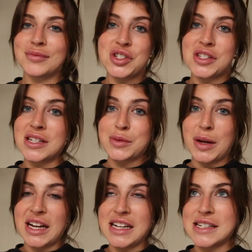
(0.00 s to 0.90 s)
Just is
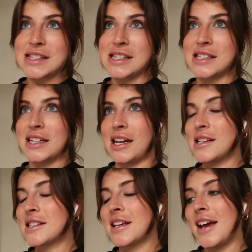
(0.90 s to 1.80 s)
what it is these
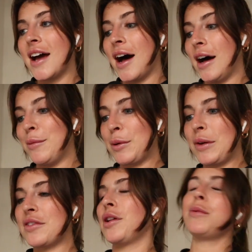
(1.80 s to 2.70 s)
days. Um, and we
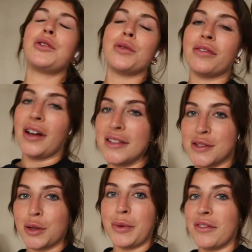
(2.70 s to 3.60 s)
have a lot of mutual friends,
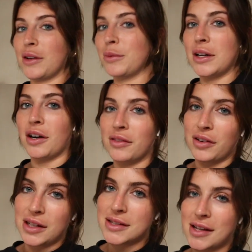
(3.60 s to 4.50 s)
so it'll be fun when our
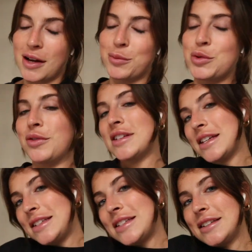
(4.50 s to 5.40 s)
friends come to
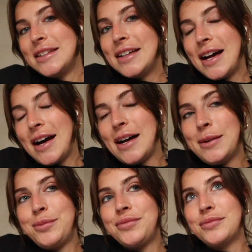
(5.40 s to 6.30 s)
visit
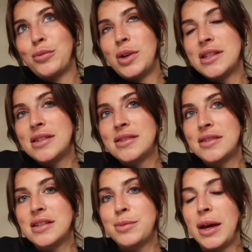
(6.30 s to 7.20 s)
um, once
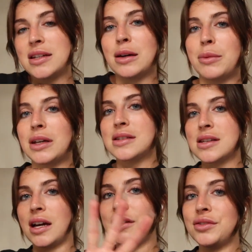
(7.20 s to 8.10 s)
this pandemic is
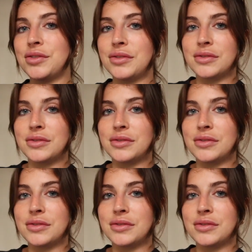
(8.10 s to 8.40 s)
kind of